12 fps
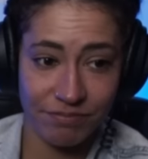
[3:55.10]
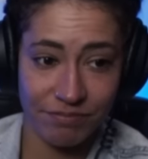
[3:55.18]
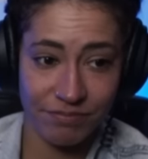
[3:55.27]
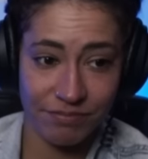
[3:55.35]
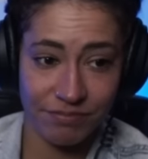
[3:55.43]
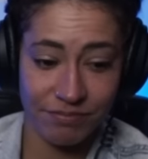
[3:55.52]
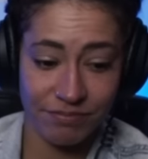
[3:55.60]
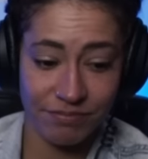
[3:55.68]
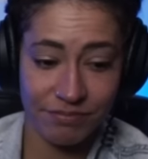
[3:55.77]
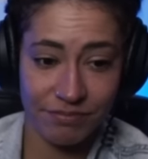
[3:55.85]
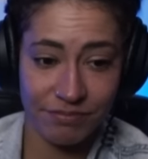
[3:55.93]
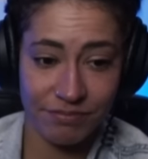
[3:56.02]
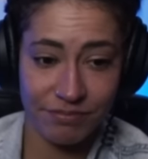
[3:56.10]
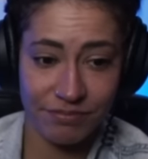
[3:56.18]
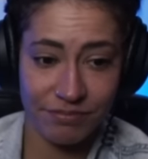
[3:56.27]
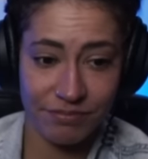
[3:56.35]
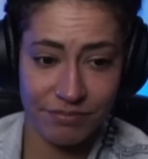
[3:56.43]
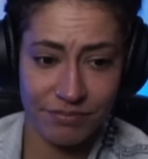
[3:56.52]

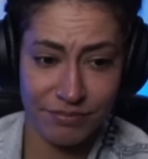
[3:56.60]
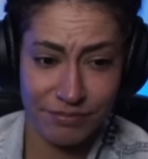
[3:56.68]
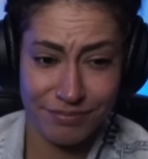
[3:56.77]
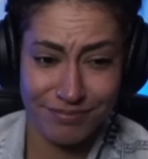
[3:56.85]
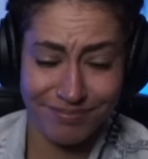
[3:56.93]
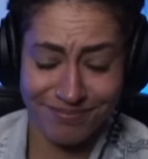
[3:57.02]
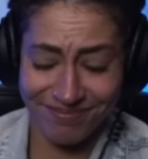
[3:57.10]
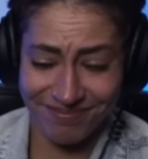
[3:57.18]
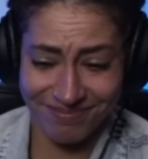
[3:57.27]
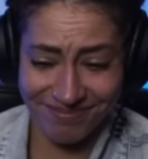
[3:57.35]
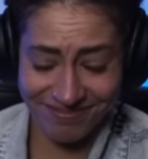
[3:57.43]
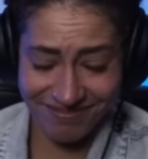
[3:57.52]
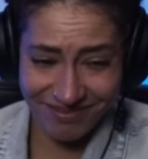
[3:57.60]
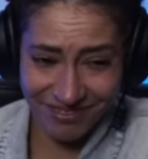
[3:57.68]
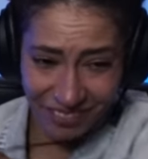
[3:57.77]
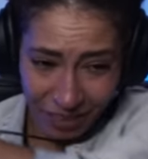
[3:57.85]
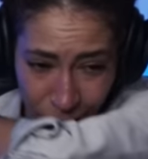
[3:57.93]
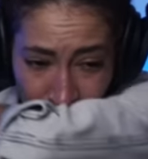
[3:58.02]

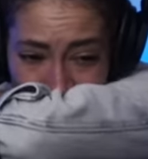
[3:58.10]
(not speaking)